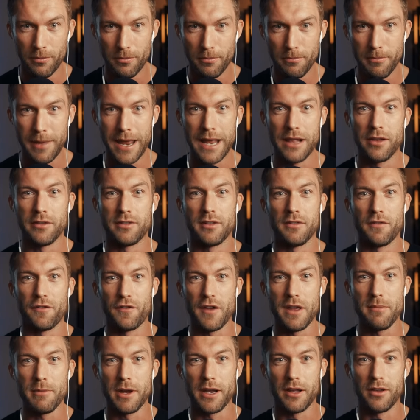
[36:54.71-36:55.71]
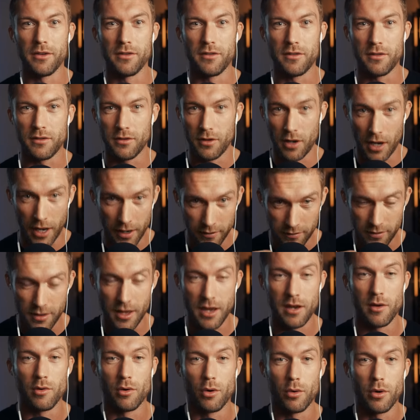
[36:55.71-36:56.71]
males and females as
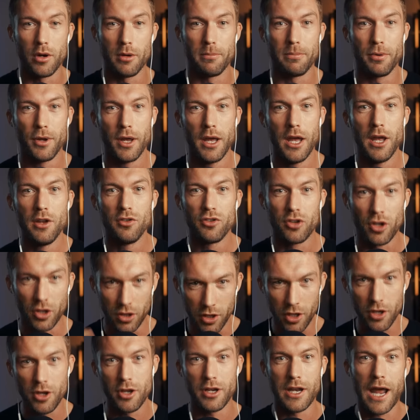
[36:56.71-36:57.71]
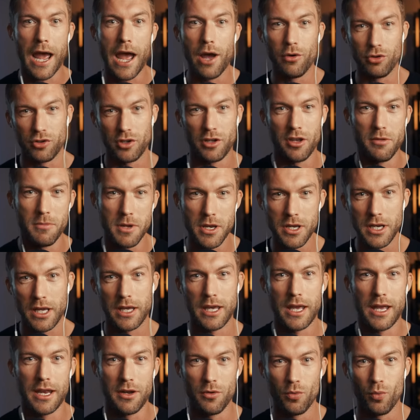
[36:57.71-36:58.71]
they grow up to learn how to
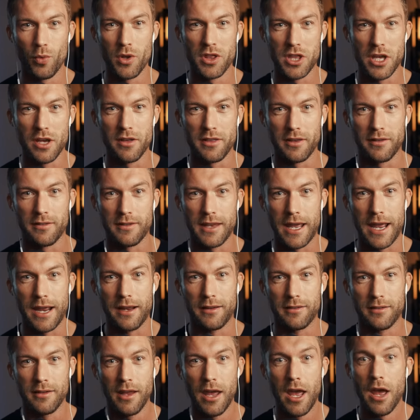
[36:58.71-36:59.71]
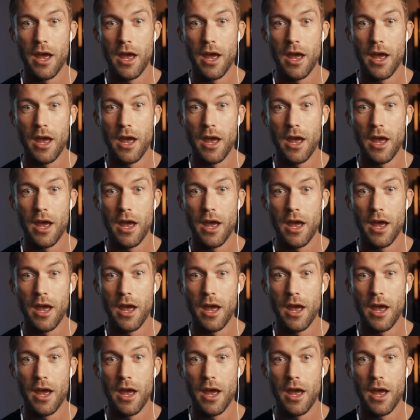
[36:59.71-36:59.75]
communicate with the other sex.